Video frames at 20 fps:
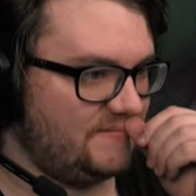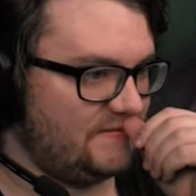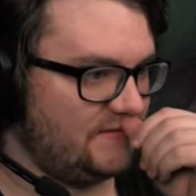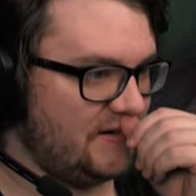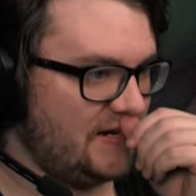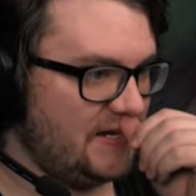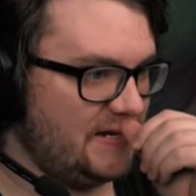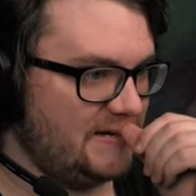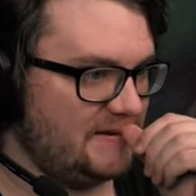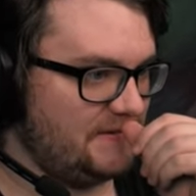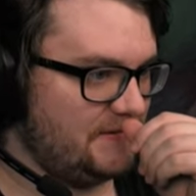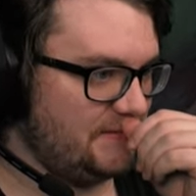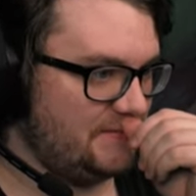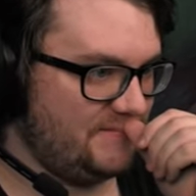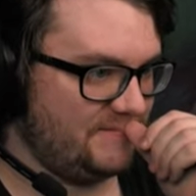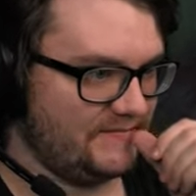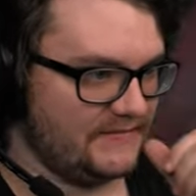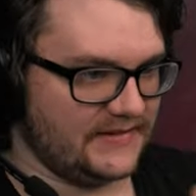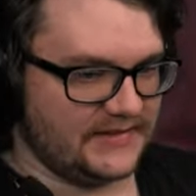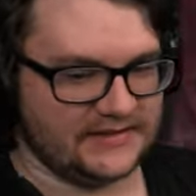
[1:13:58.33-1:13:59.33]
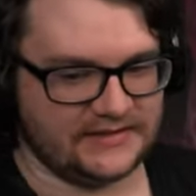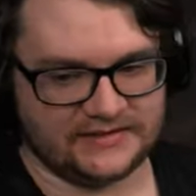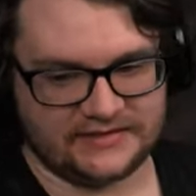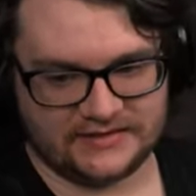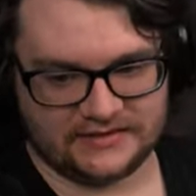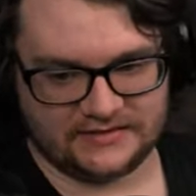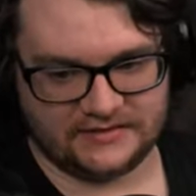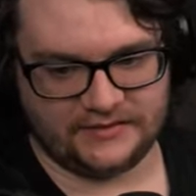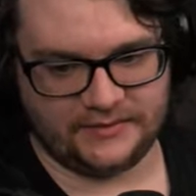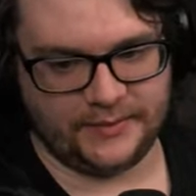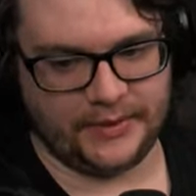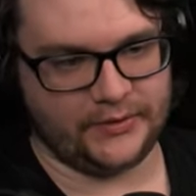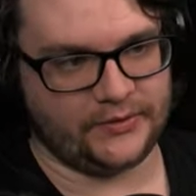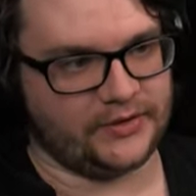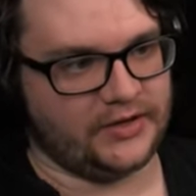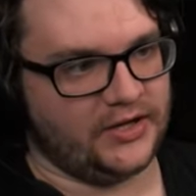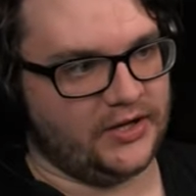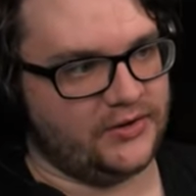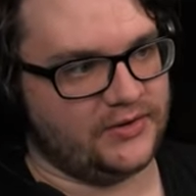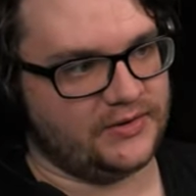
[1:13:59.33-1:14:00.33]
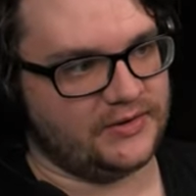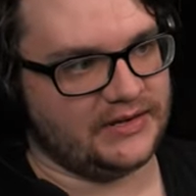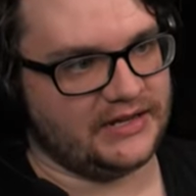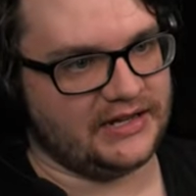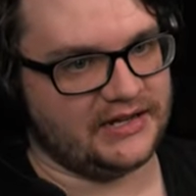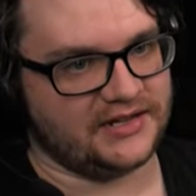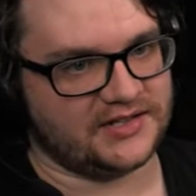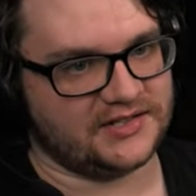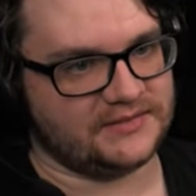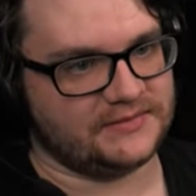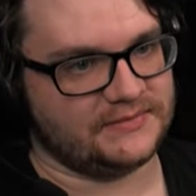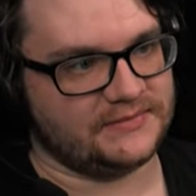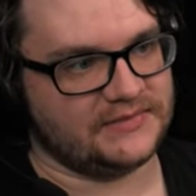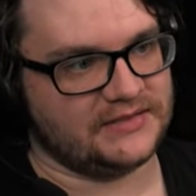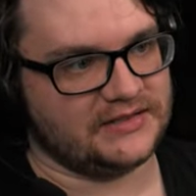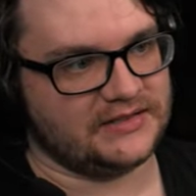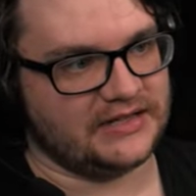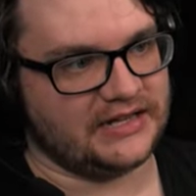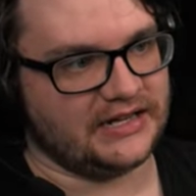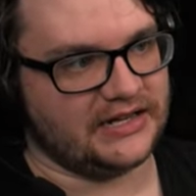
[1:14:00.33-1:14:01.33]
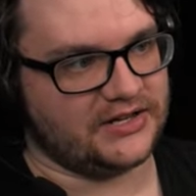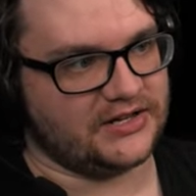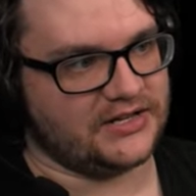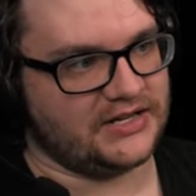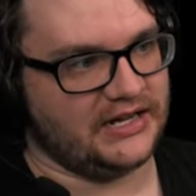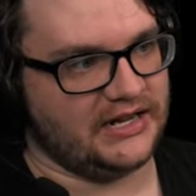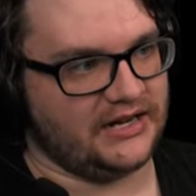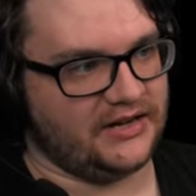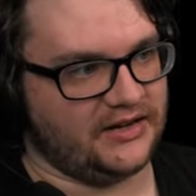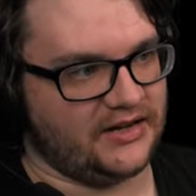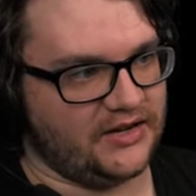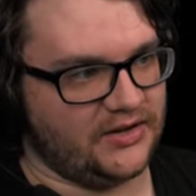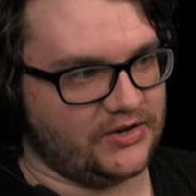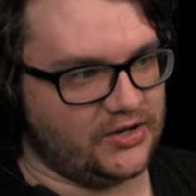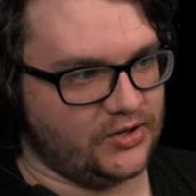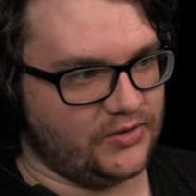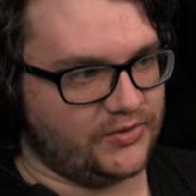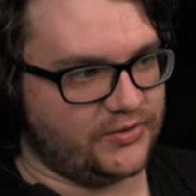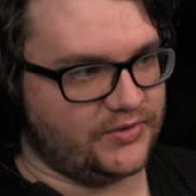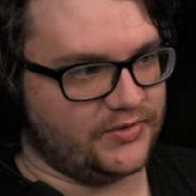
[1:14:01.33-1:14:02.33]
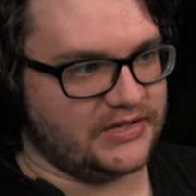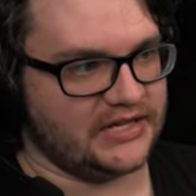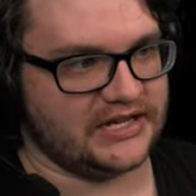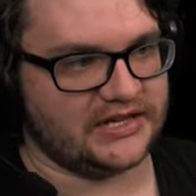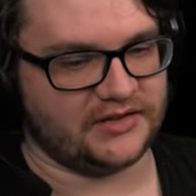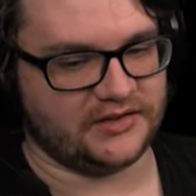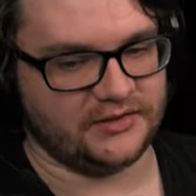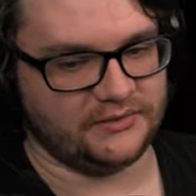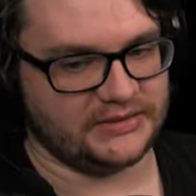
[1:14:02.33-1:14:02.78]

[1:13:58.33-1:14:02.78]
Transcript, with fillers: right? Let me reload, hang on. And I, I'll go through that a little